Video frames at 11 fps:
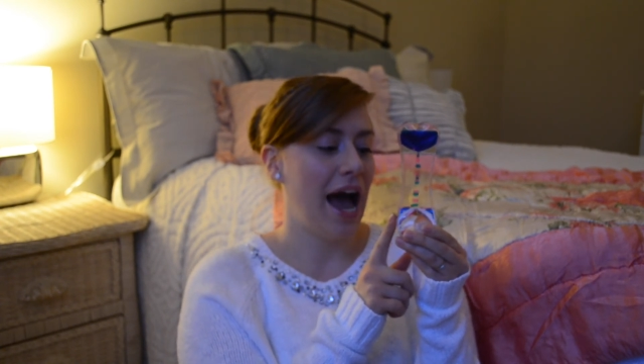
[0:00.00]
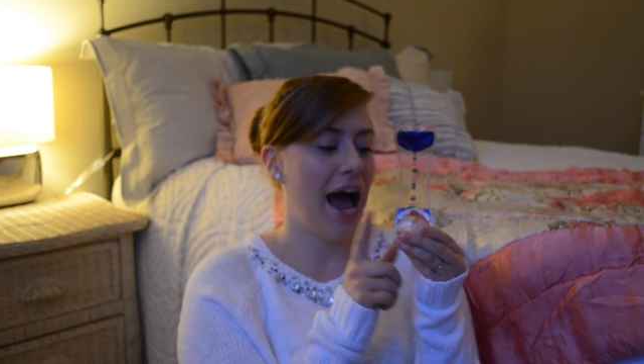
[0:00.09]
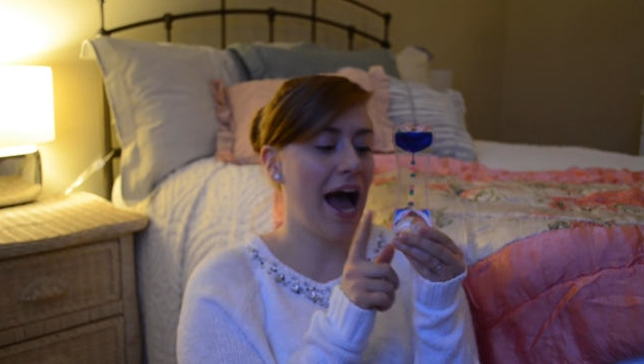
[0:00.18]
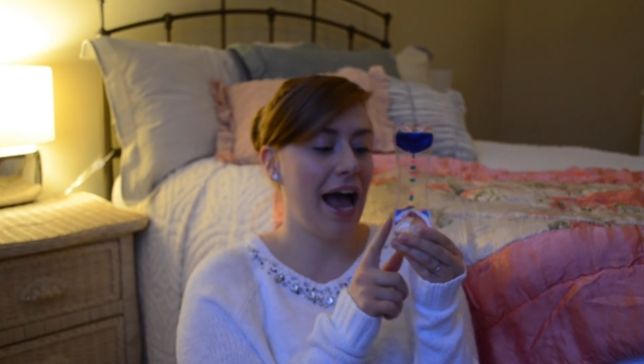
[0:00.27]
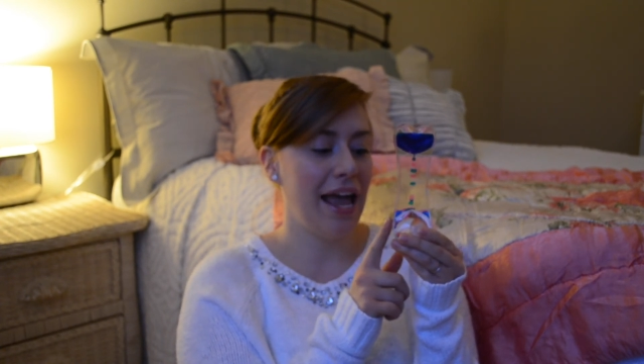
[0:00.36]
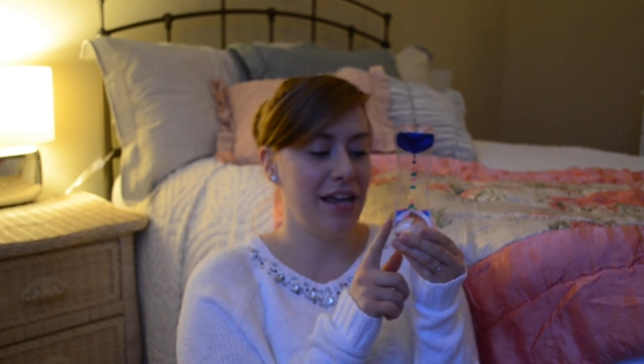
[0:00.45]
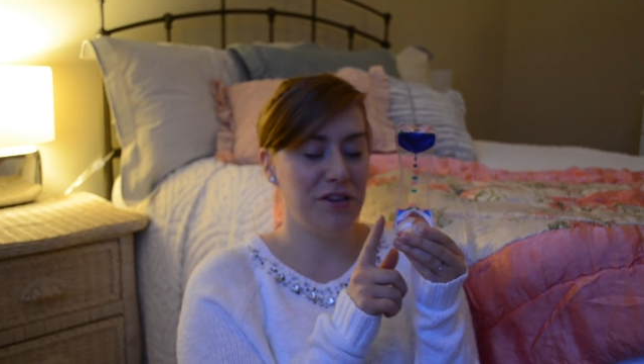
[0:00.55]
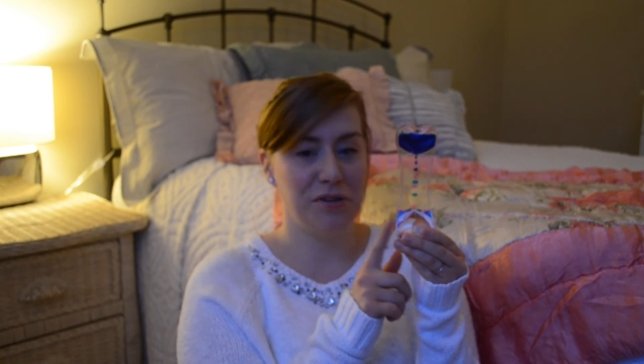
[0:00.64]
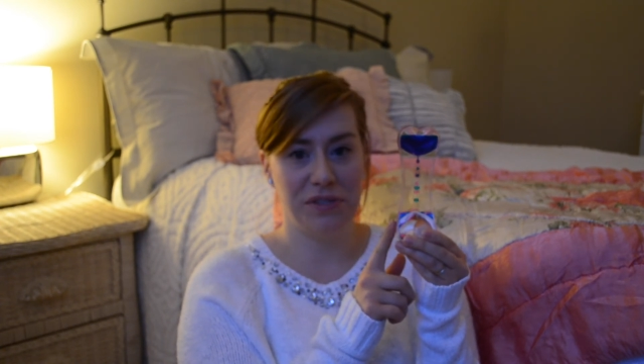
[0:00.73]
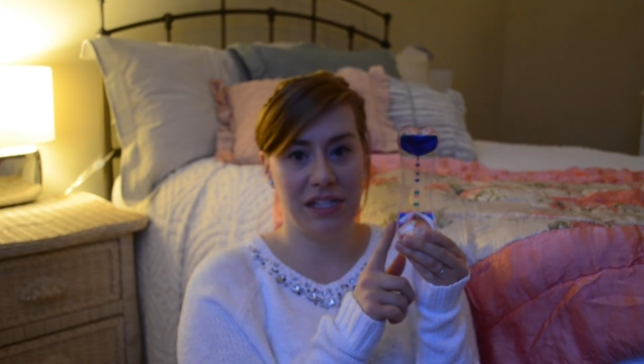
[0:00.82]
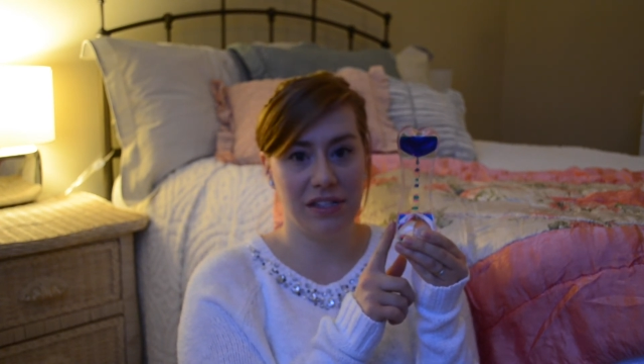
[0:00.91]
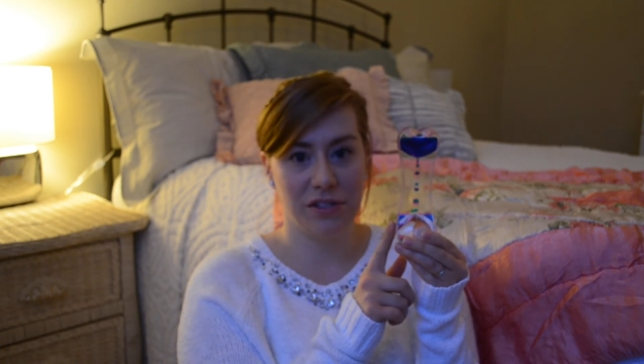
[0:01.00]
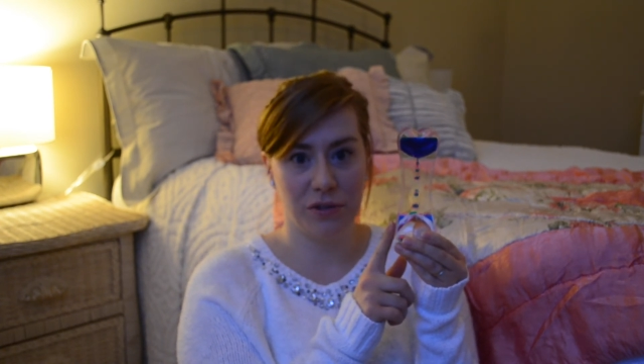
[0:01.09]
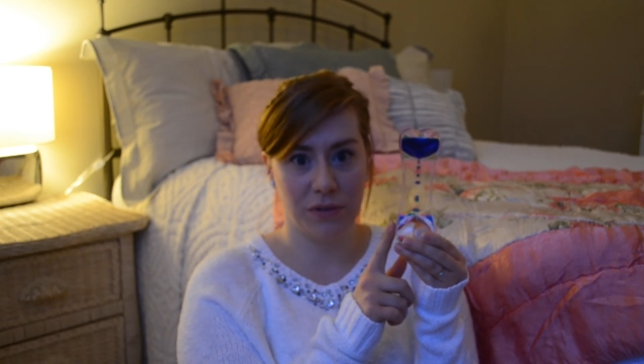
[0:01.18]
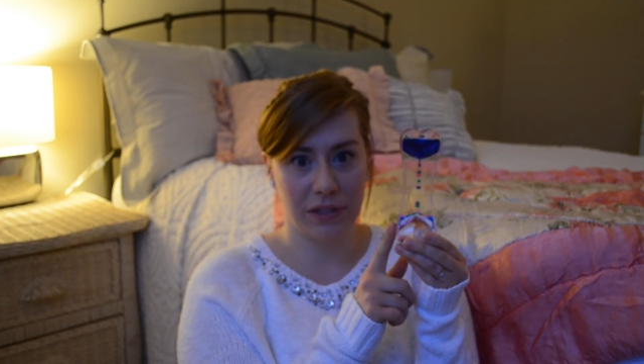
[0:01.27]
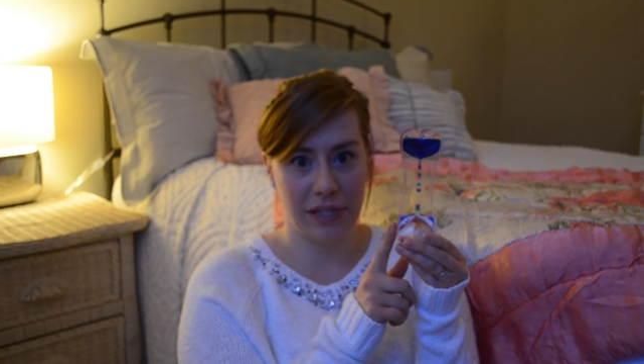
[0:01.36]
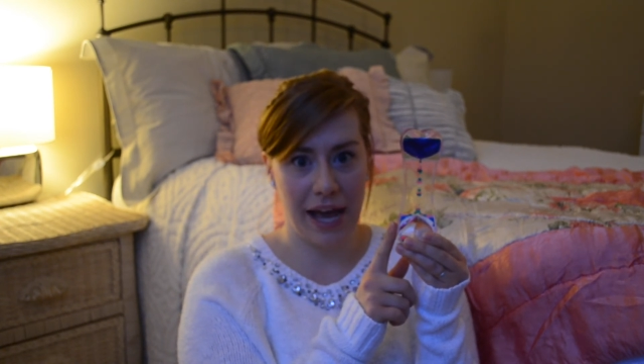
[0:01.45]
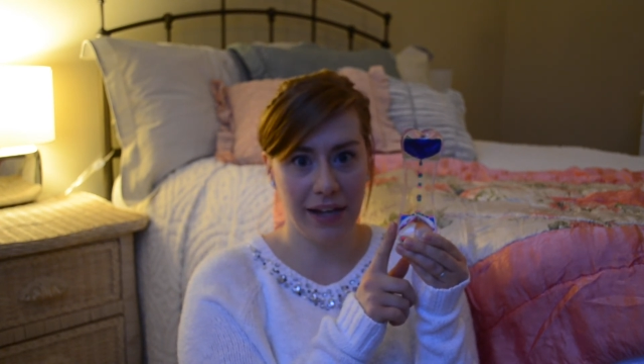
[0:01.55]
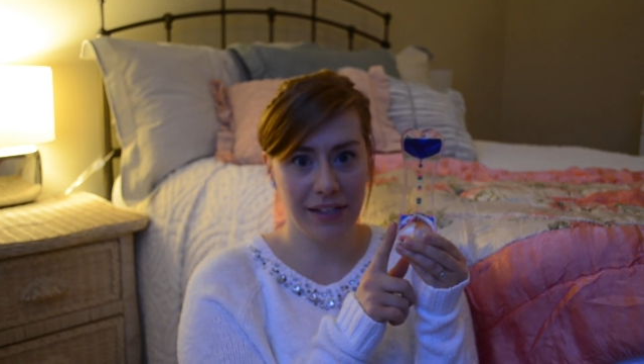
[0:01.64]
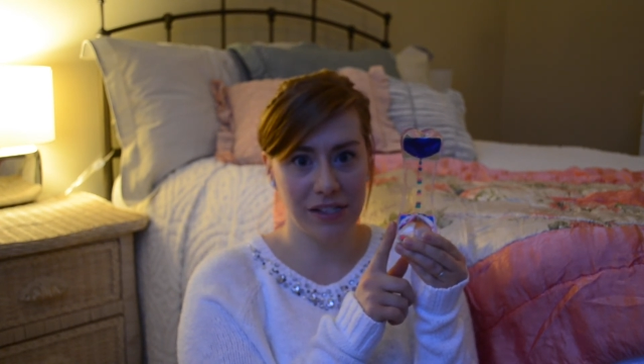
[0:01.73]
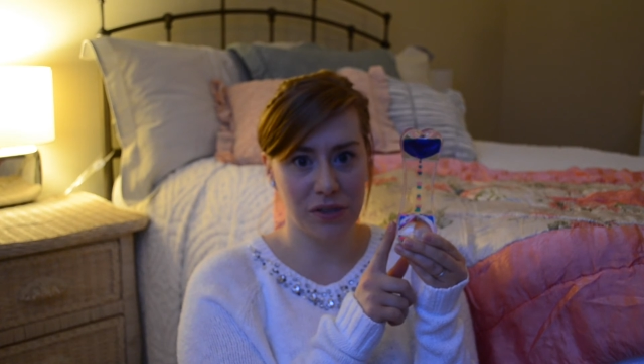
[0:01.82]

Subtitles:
I use these to relax.